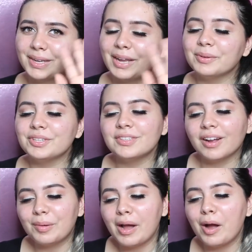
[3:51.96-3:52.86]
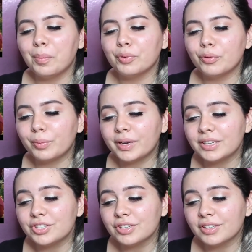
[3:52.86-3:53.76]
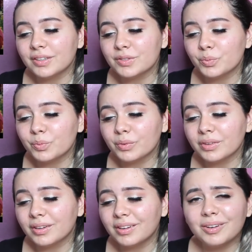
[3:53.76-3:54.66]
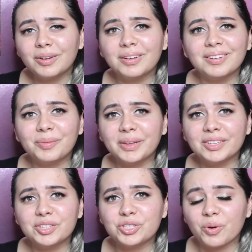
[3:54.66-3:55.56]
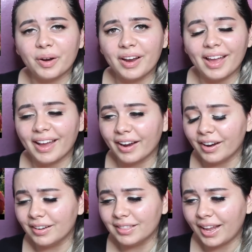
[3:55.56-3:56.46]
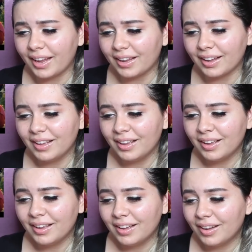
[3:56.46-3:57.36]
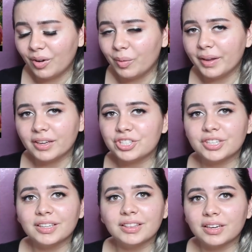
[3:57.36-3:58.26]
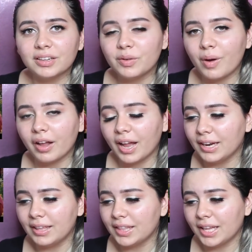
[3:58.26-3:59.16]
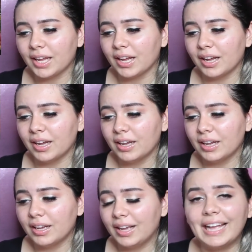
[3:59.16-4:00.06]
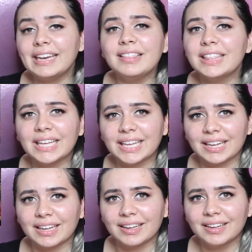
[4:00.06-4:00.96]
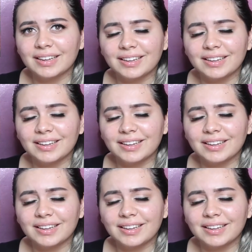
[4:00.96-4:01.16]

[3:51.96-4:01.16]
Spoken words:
Can we just talk about how pretty she looks with his short hair? Like, oh my God, she can literally rock anything. Anything.